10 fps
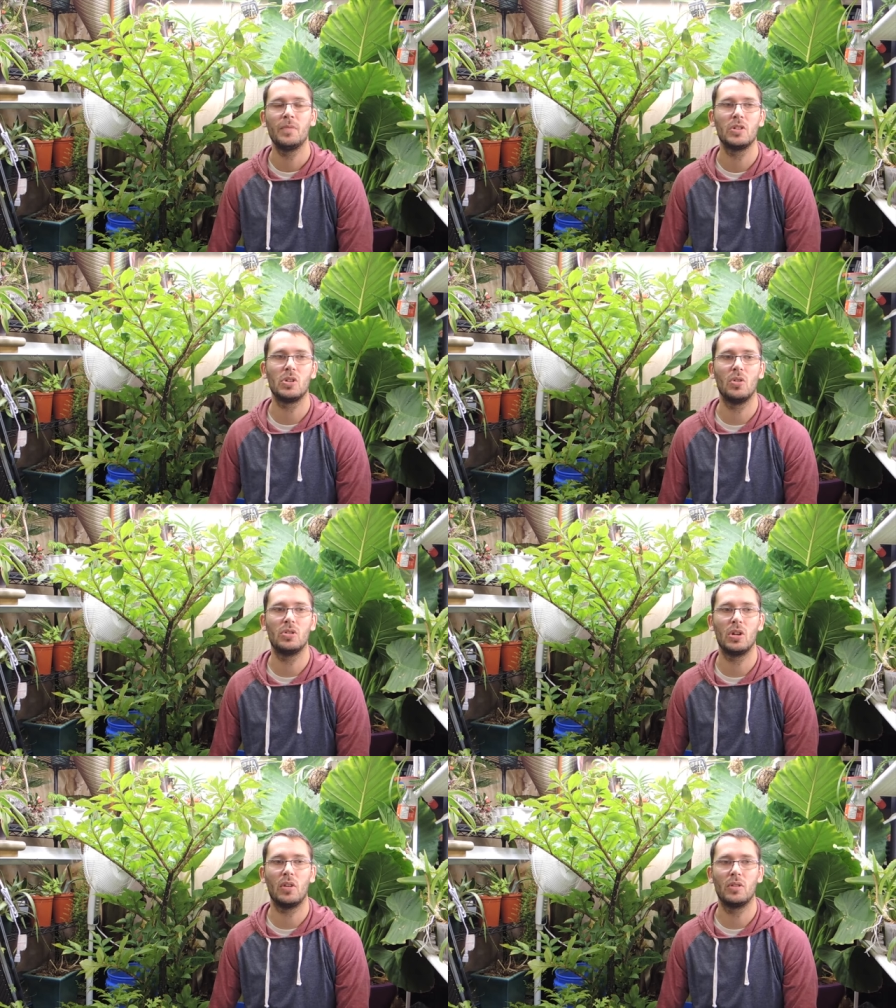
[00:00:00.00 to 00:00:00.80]
so
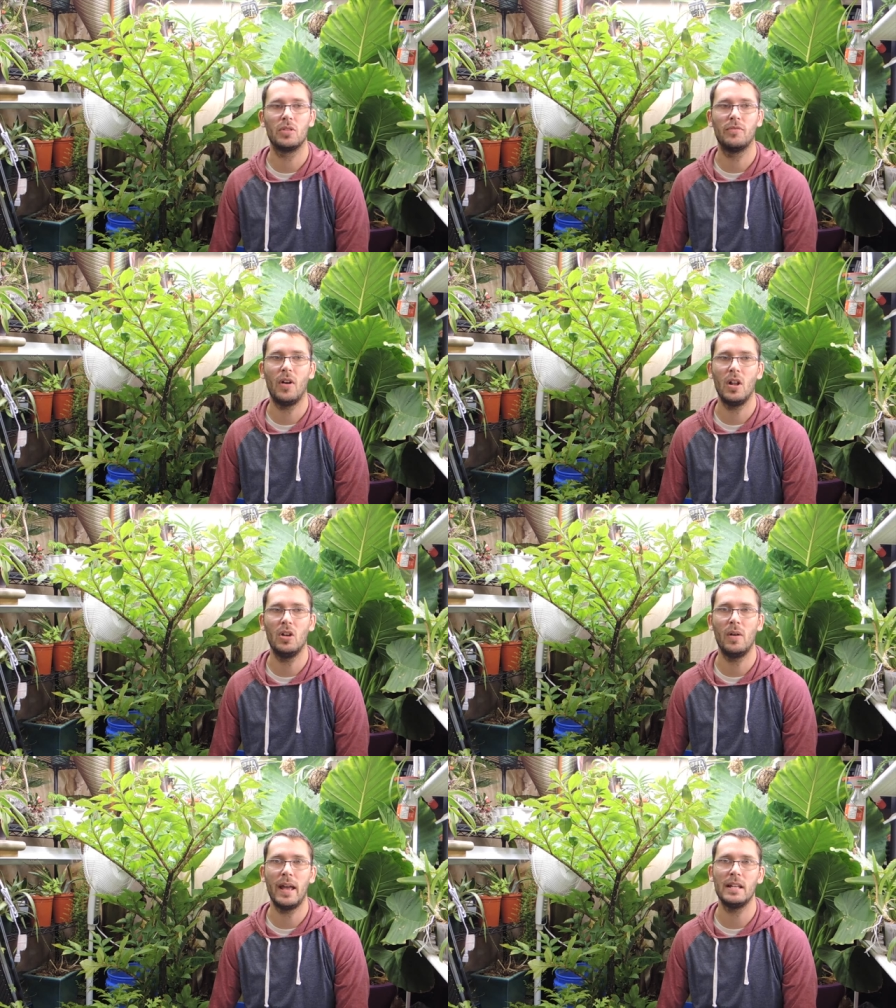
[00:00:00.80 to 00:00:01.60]
to, to
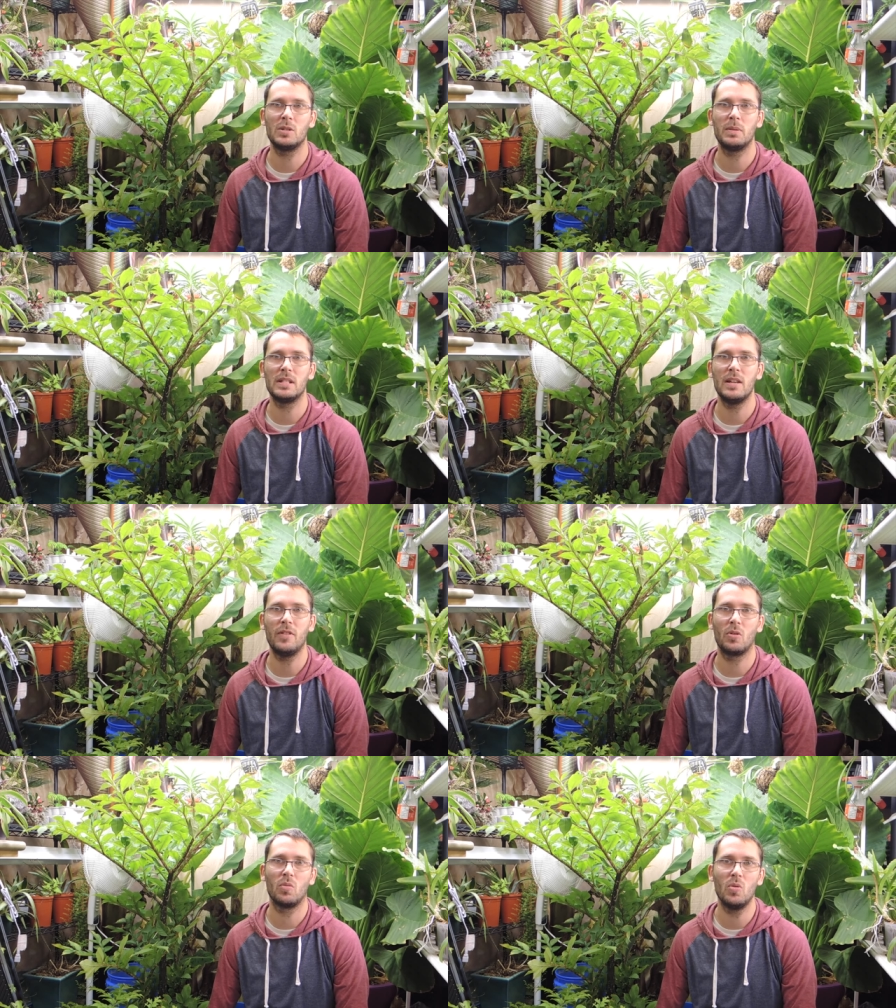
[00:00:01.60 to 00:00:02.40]
follow a
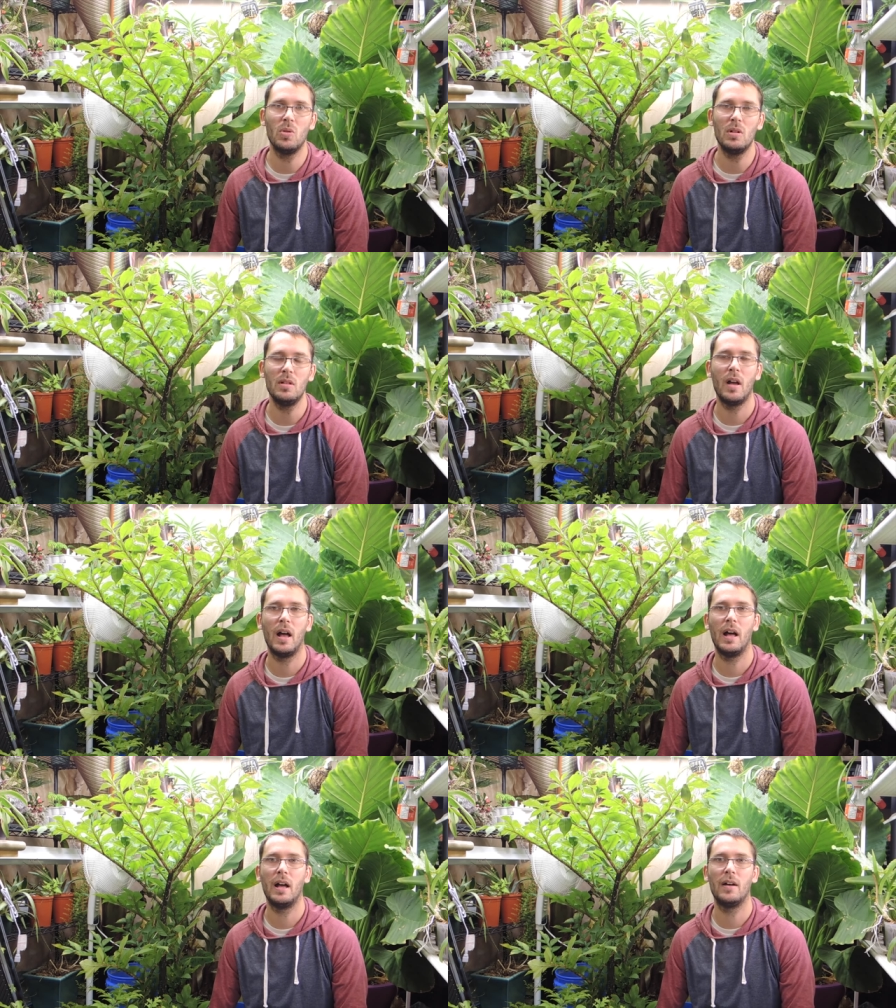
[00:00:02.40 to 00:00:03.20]
specific rule
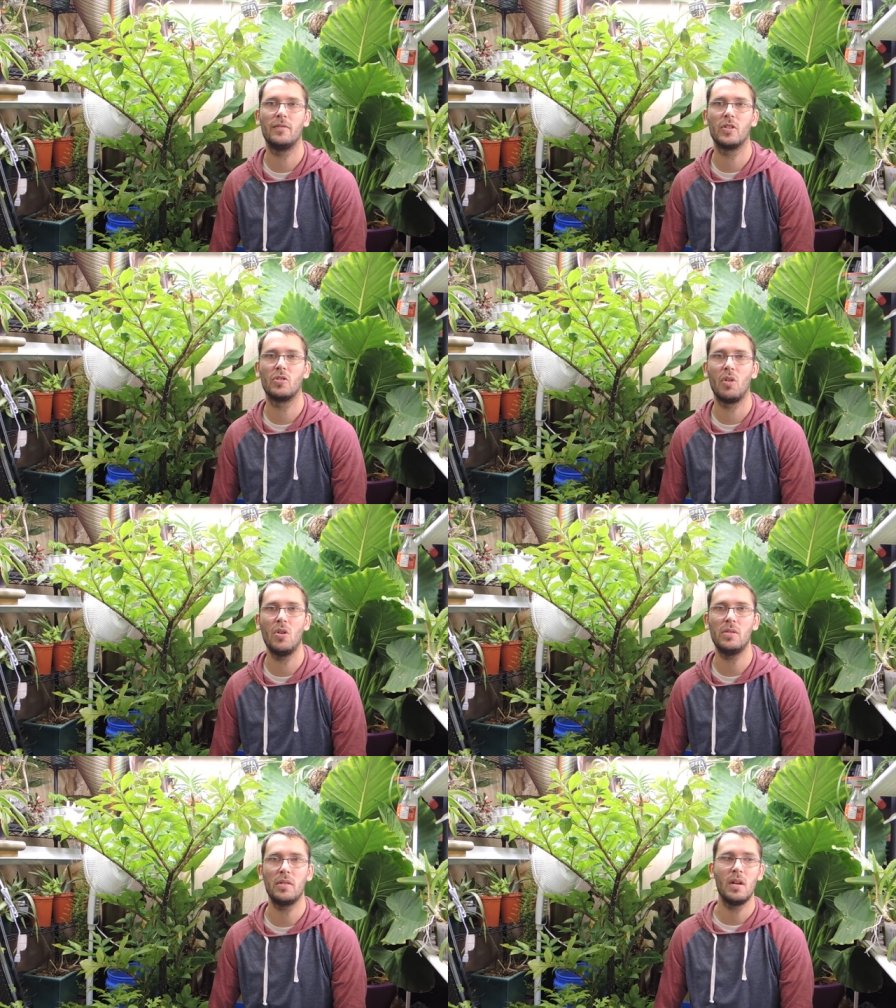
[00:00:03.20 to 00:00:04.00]
uh, for
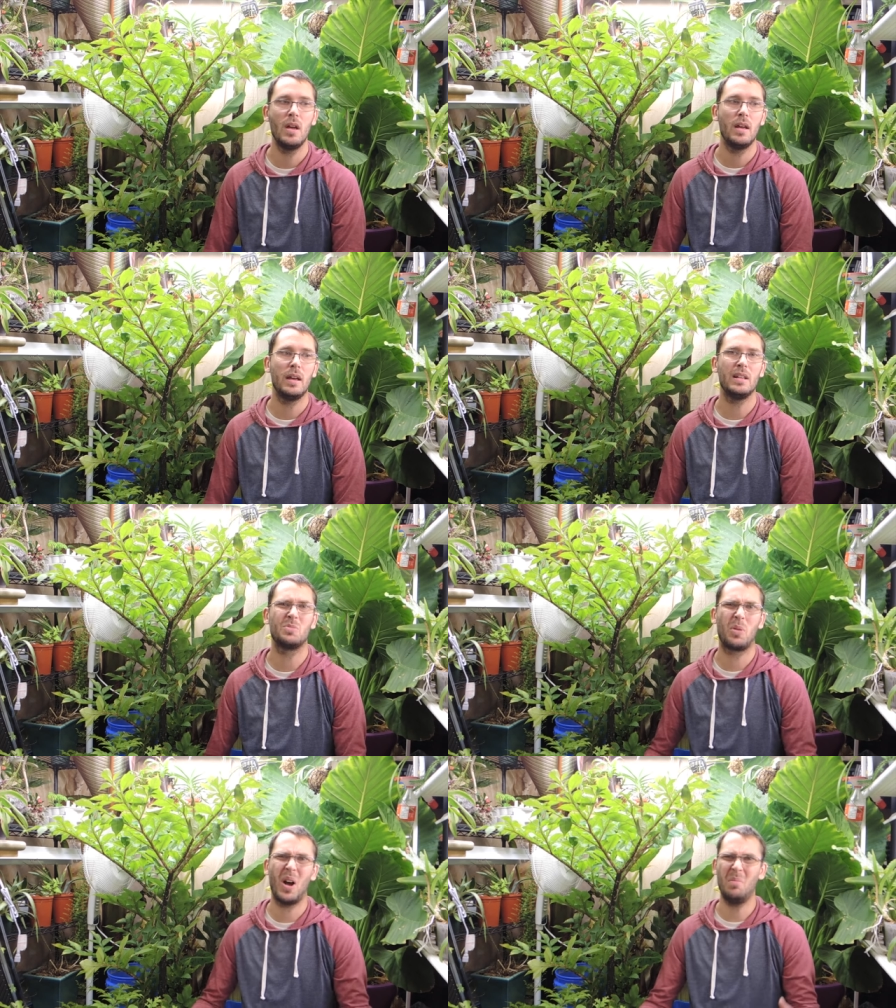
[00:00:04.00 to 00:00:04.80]
growth
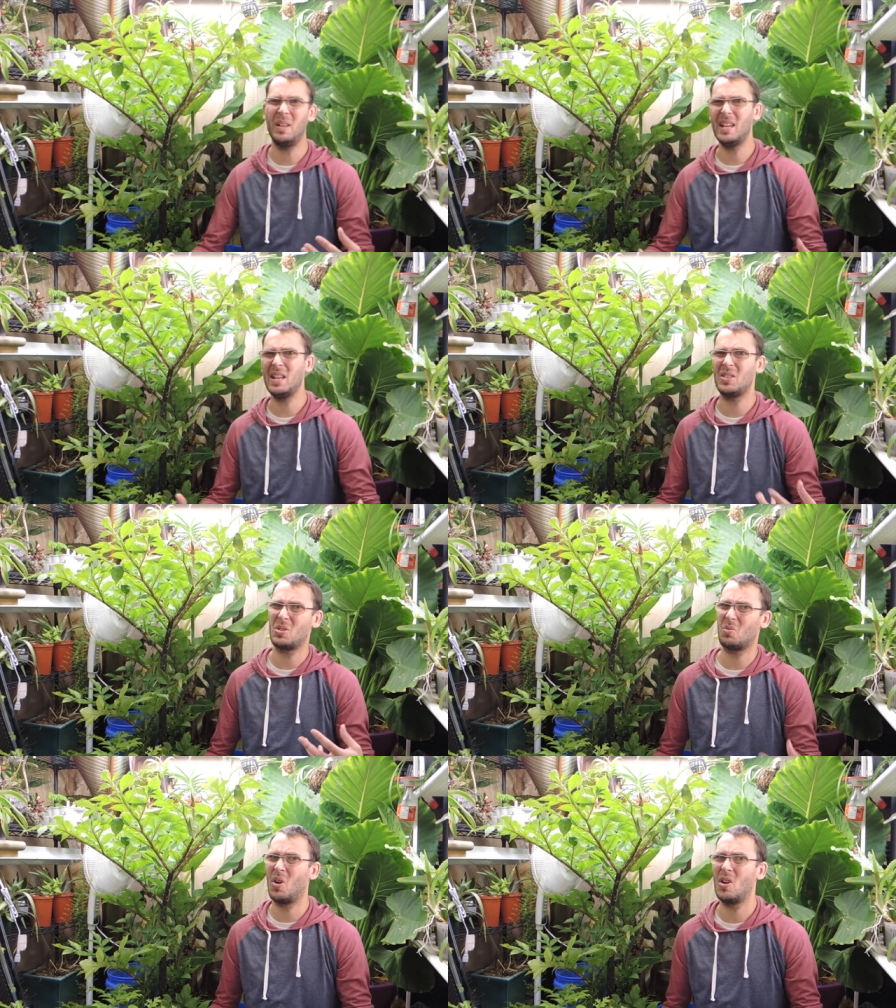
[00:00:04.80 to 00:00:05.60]
is probably
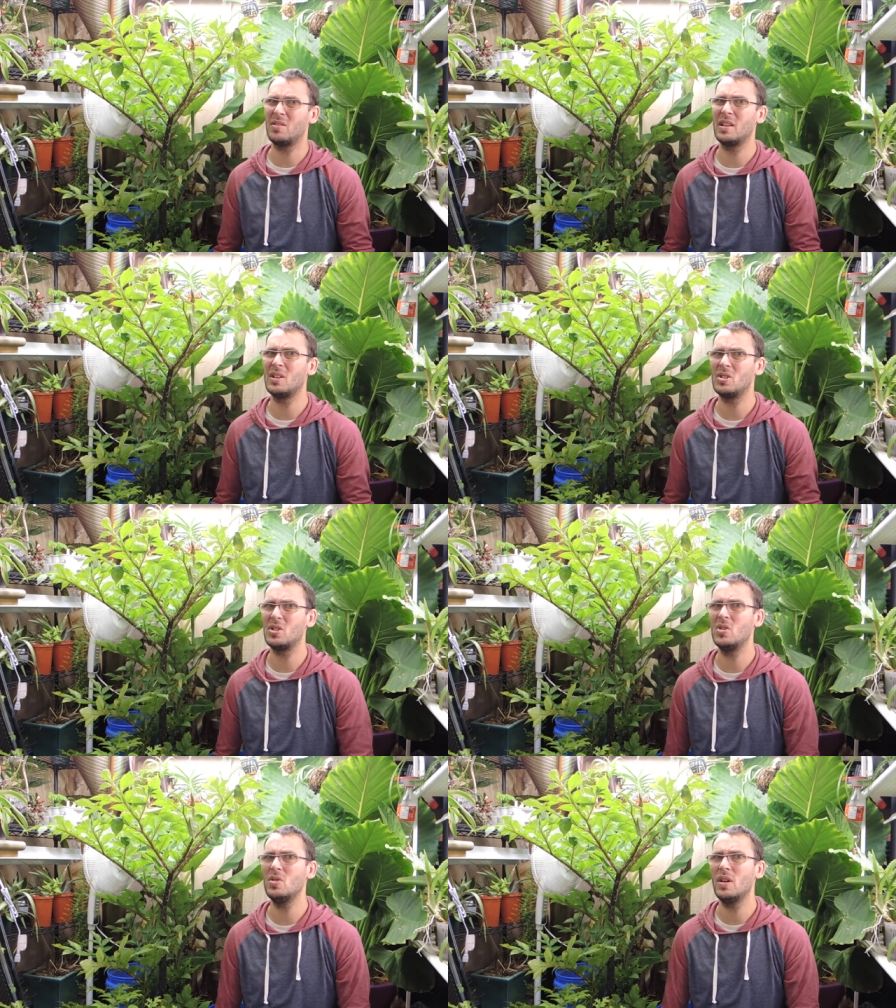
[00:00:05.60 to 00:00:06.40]
the wrong thing to
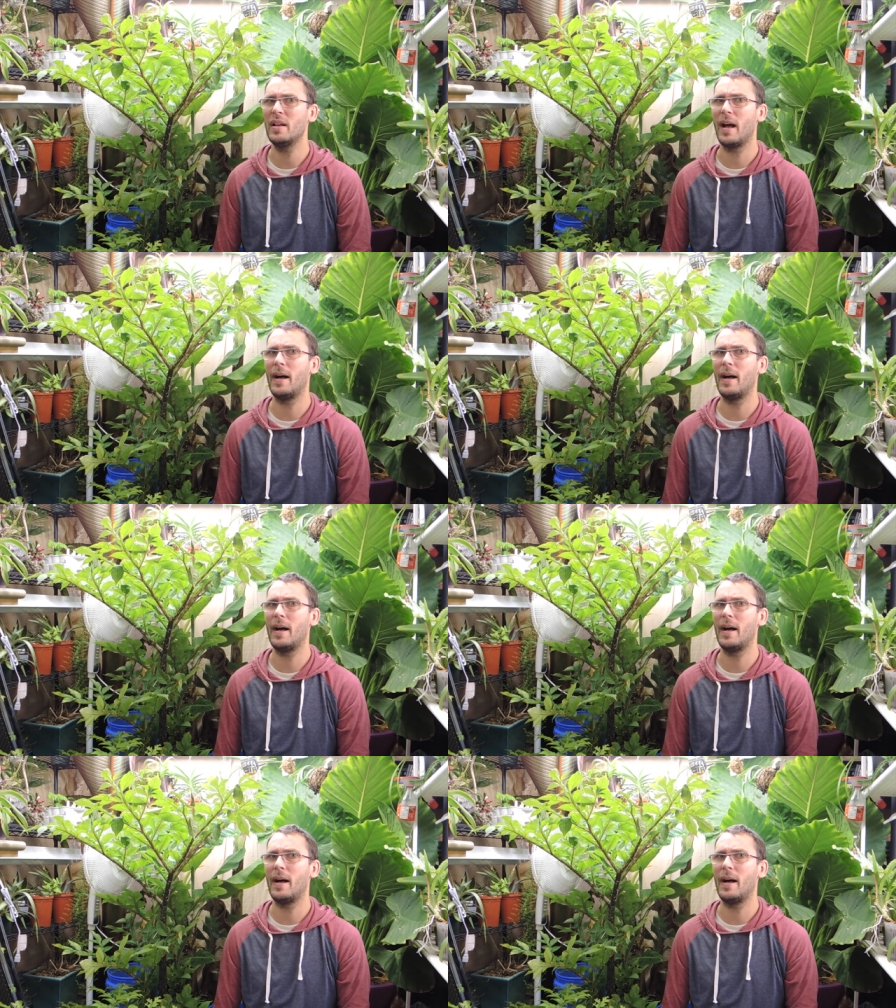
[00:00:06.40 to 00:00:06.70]
do.